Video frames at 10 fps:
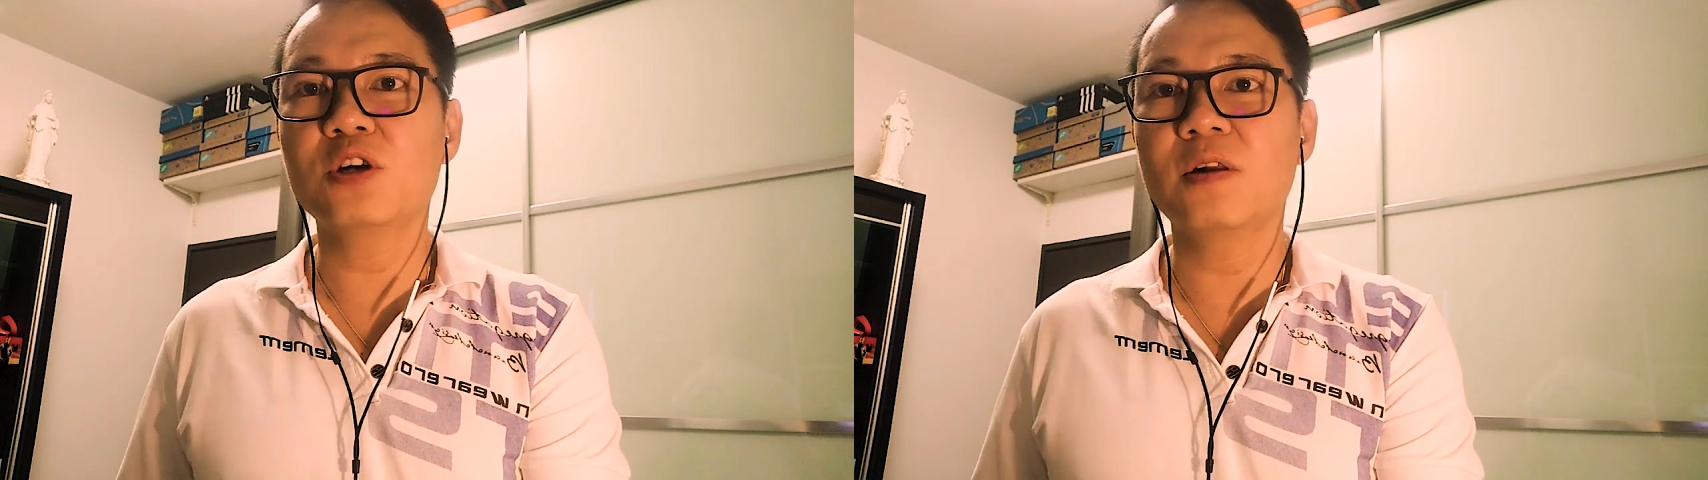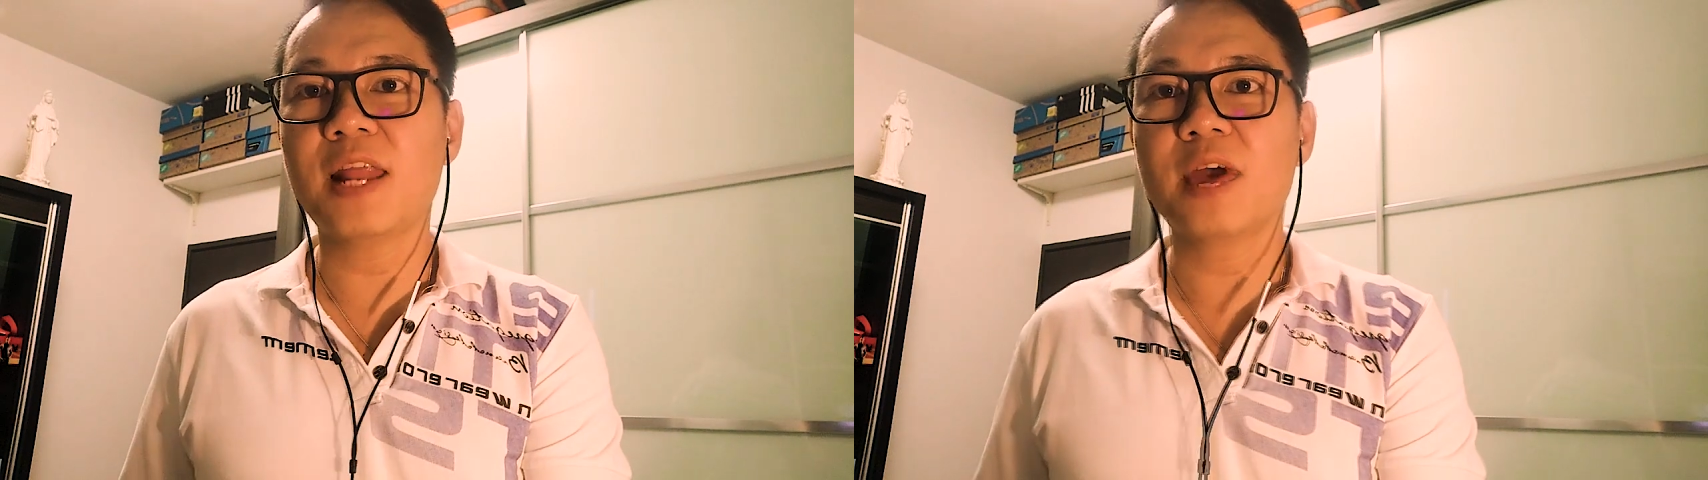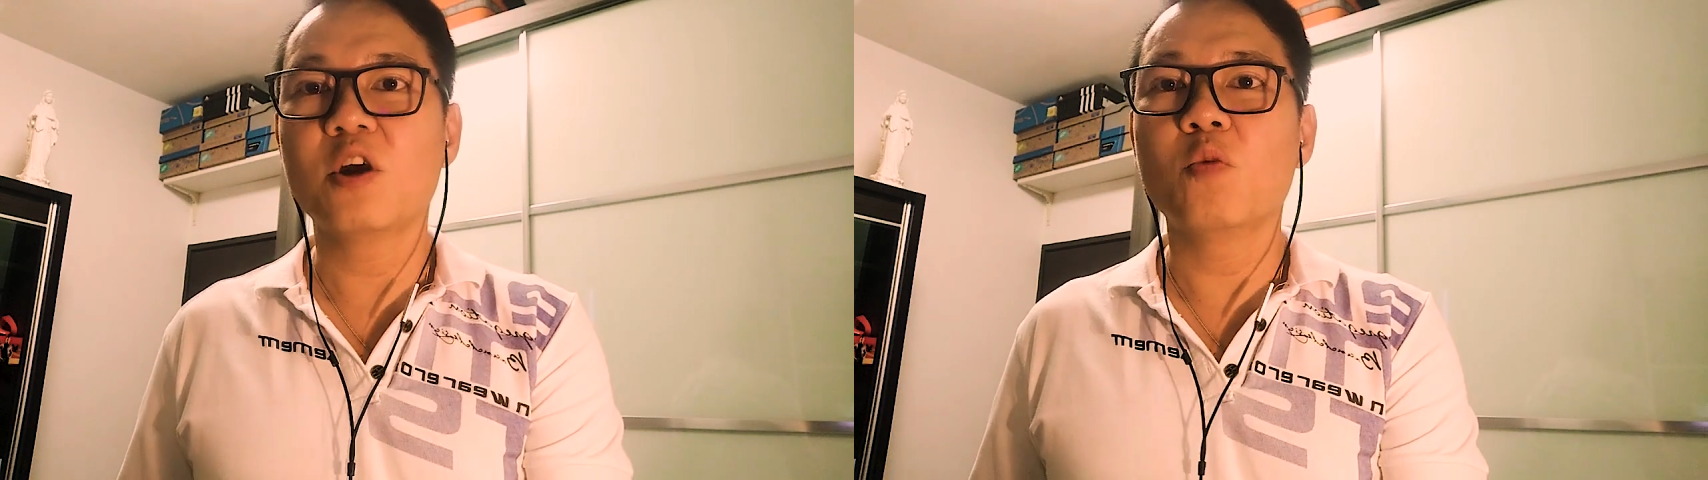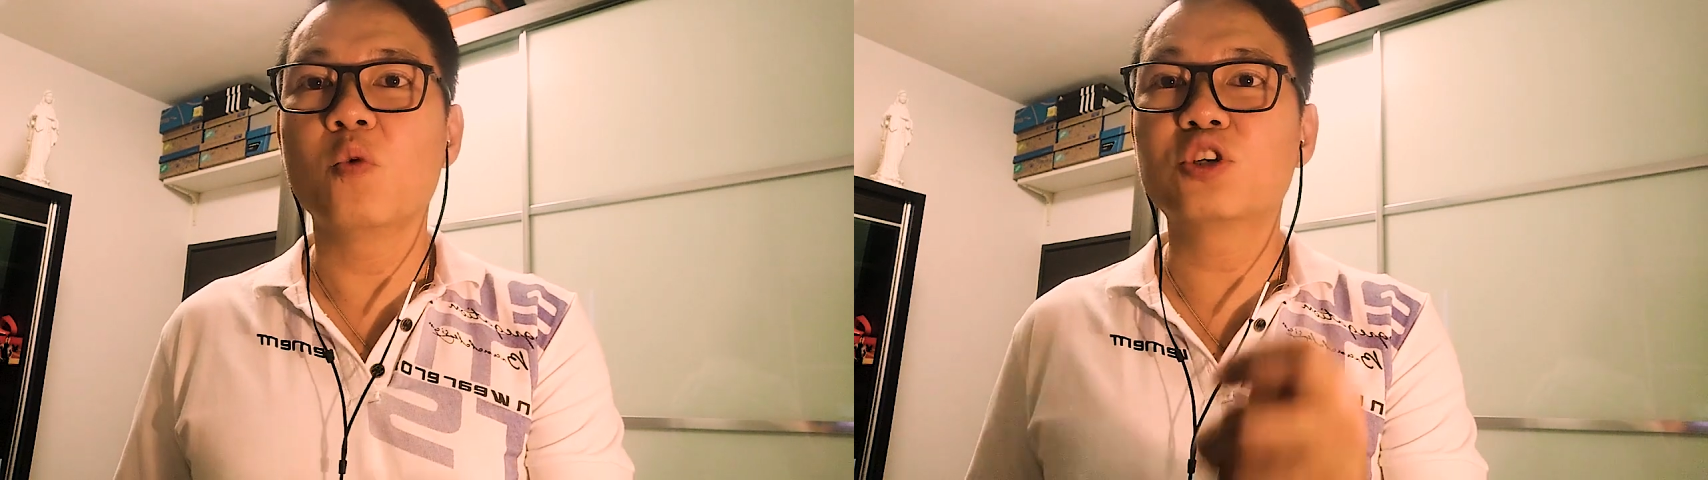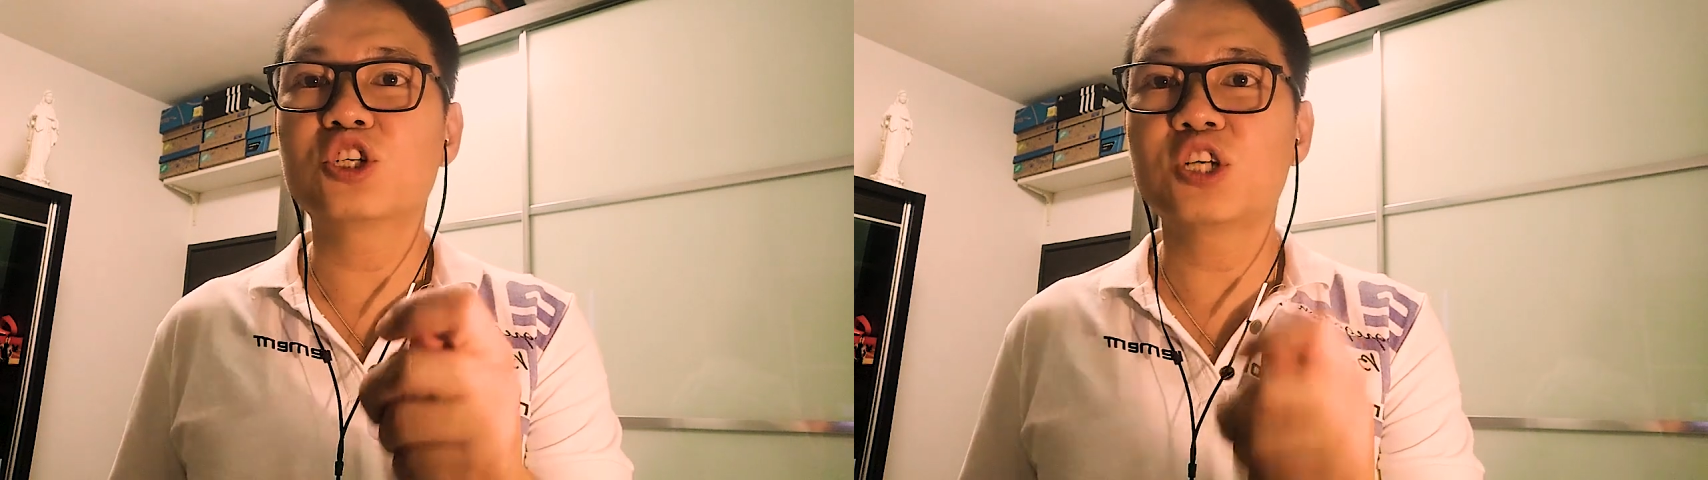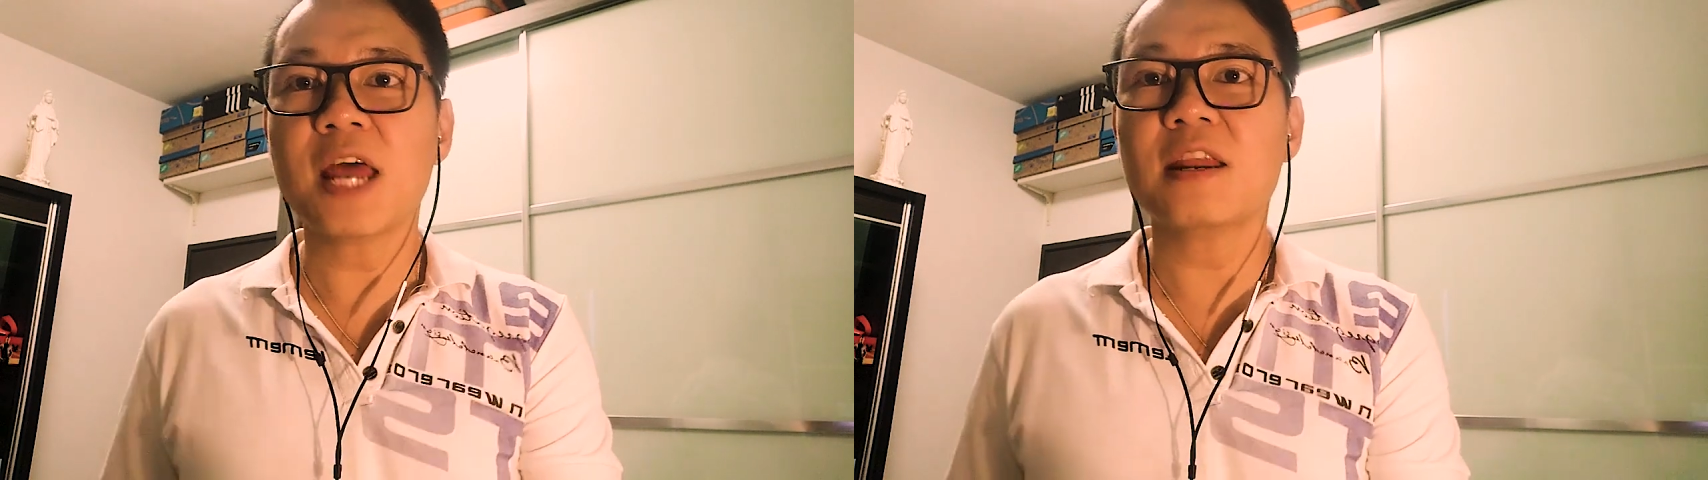lamb will shed